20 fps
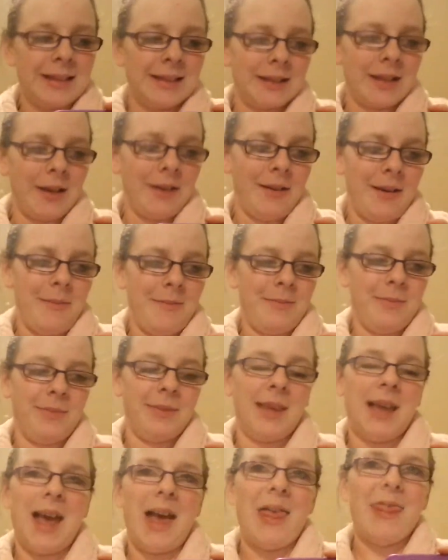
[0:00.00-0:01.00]
So
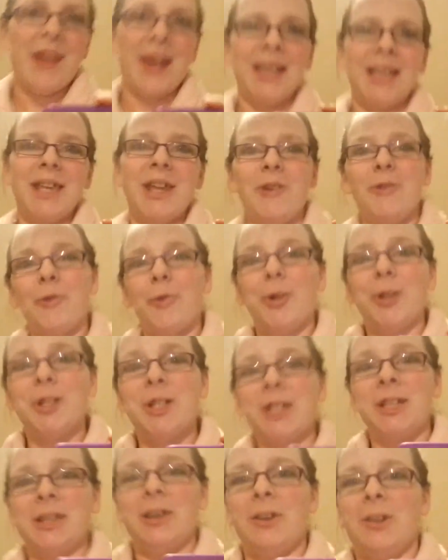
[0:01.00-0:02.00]
thank you for
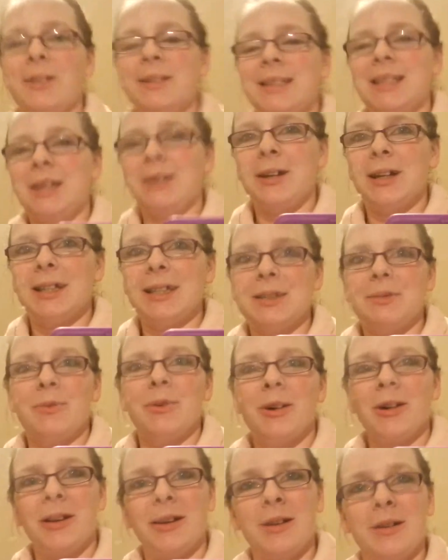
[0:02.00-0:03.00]
watching and I'll see you again
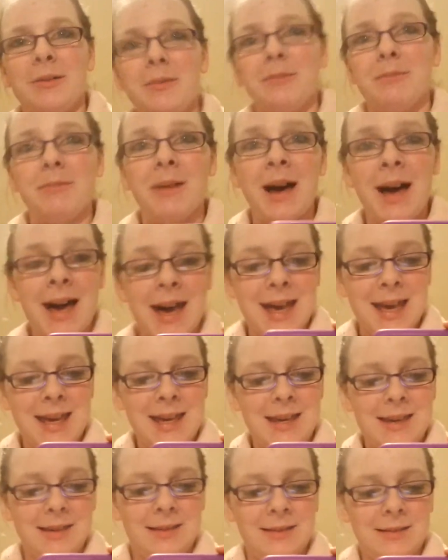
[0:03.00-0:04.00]
tomorrow.
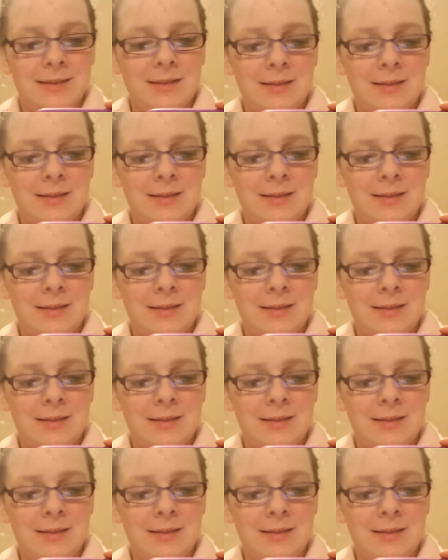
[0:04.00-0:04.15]
Bye!